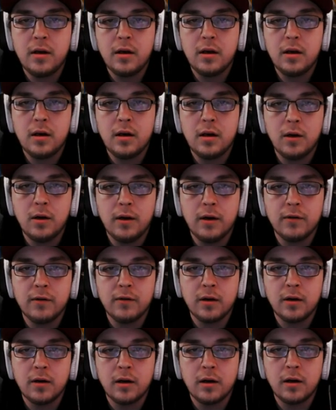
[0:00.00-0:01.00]

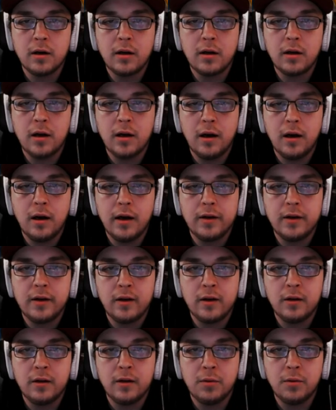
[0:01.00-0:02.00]
However, it
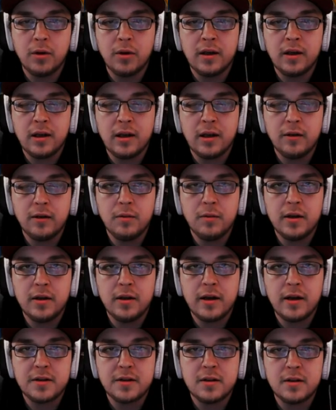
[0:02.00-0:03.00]
didn't really need to be
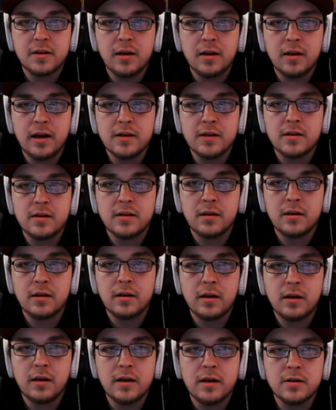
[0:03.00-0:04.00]
tested, as it
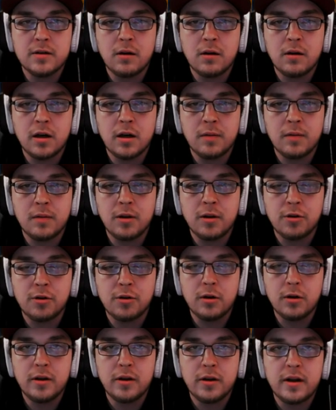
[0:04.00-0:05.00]
has already been
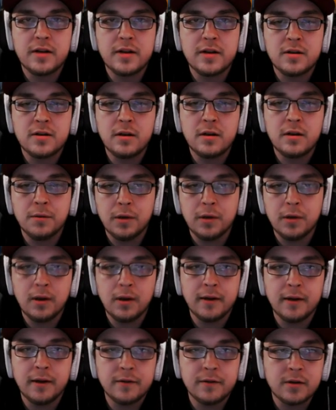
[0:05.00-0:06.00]
thoroughly tested in real
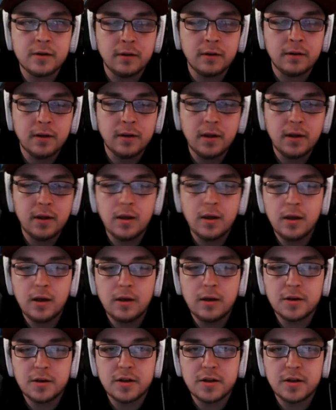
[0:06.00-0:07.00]
life. So
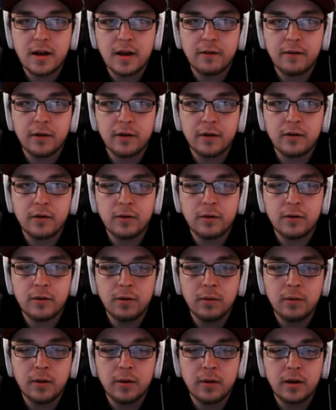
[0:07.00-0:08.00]
just having
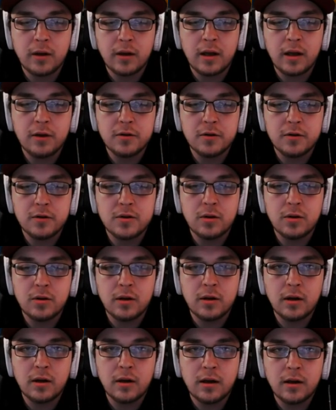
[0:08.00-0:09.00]
to get used to
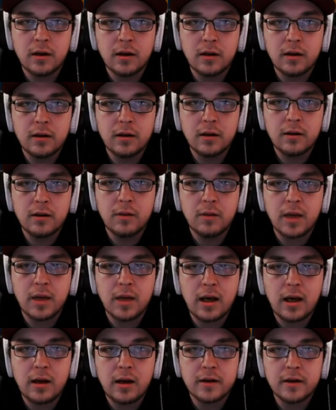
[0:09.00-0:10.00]
the
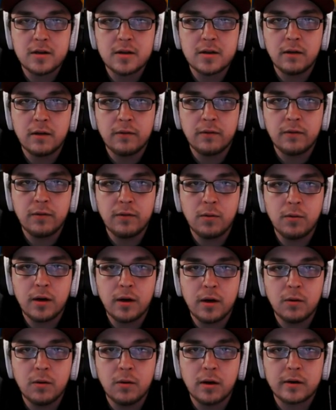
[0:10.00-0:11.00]
mechanics of the way
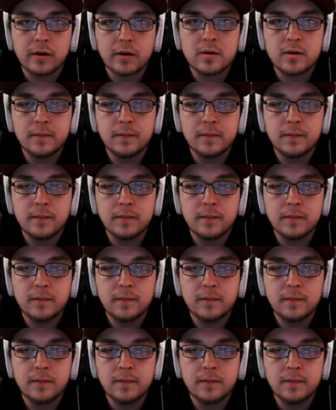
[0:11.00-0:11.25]
it works.